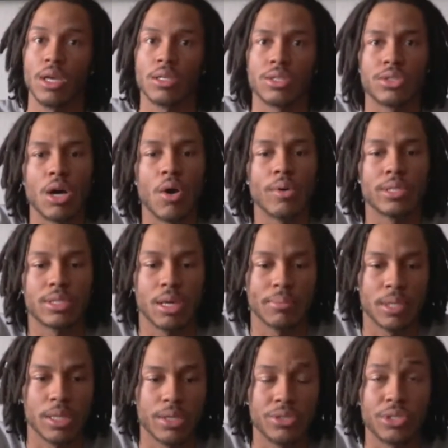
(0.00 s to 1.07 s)
It's always
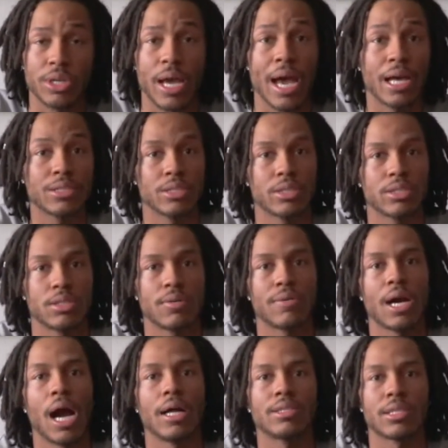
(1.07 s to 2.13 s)
something that you should ask yourself
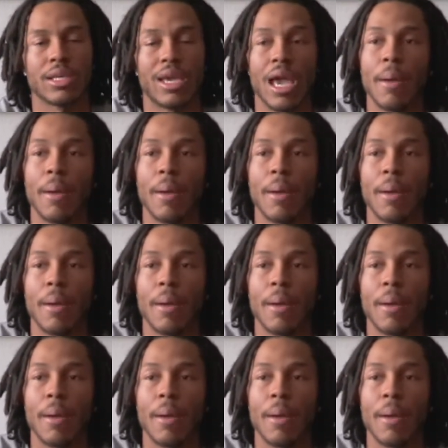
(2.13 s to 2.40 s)
constantly.